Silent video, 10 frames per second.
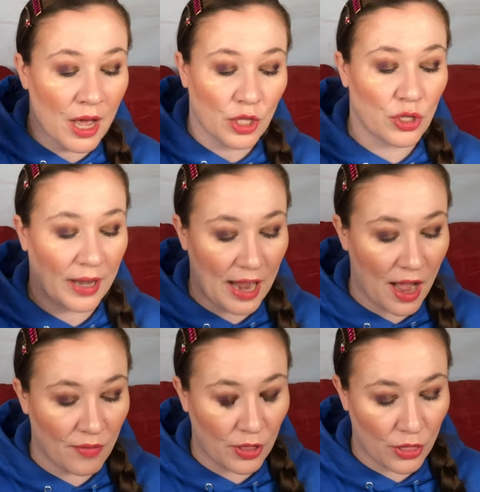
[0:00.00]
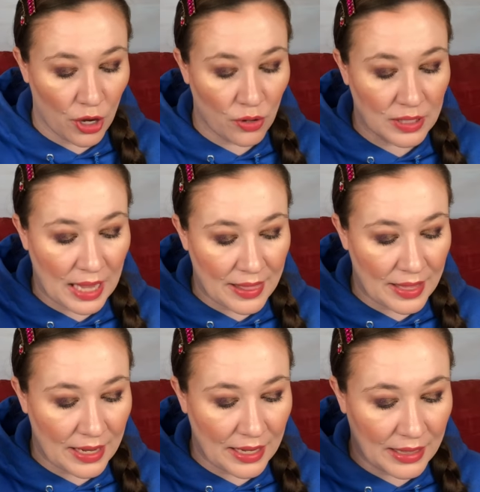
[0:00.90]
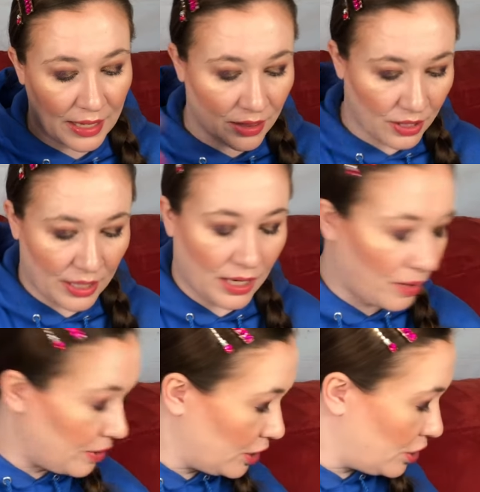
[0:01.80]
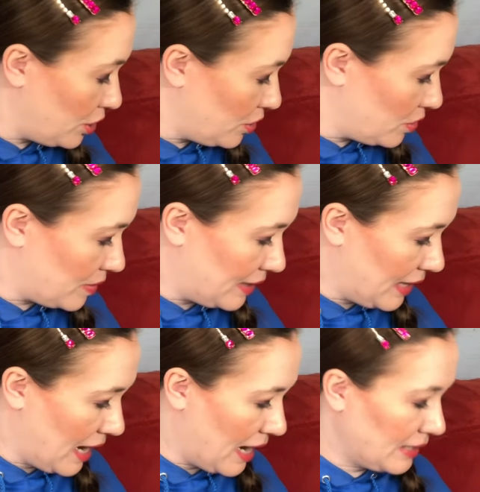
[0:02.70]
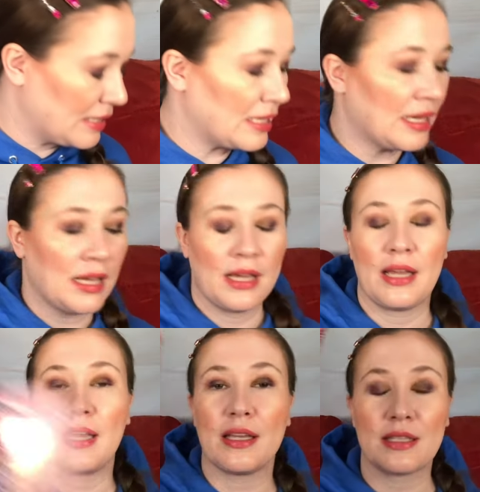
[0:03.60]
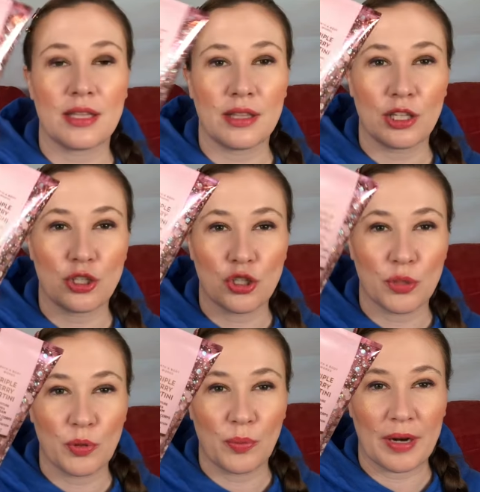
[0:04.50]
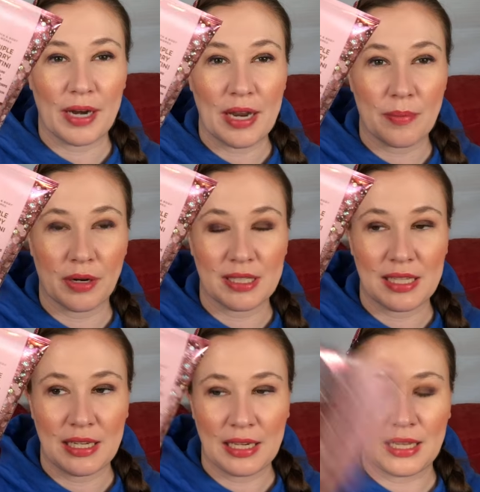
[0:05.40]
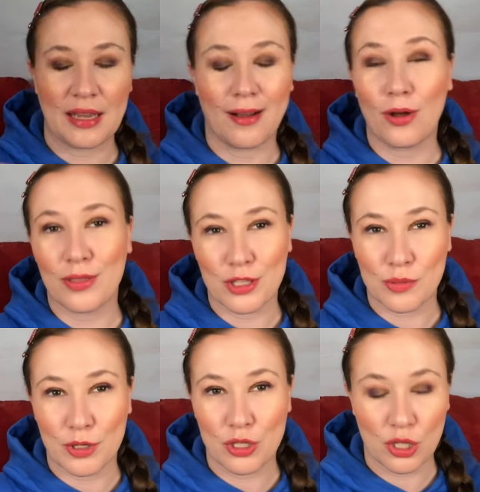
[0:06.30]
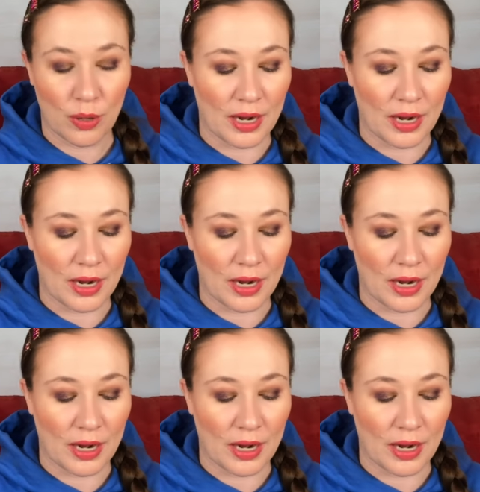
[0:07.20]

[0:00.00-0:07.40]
So I have those and then the other thing I wanted to use with that is this triple berry martini. Oh, this smells so good.